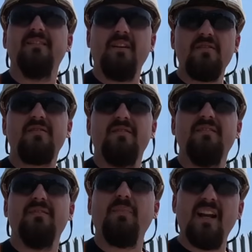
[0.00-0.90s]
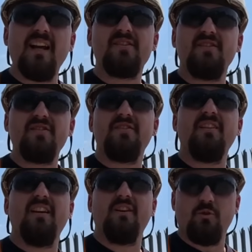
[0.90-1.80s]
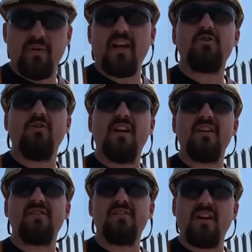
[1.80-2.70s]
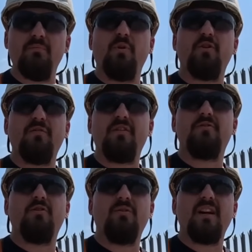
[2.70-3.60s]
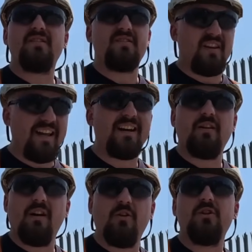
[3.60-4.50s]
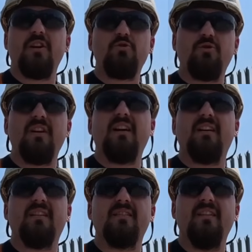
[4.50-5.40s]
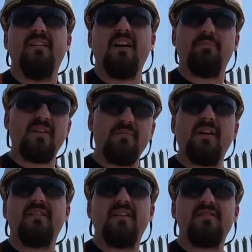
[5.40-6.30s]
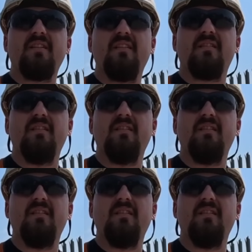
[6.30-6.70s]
Yes. My license is in England, operation license, and both of the drone license, they are all issued in England. I passed my test here.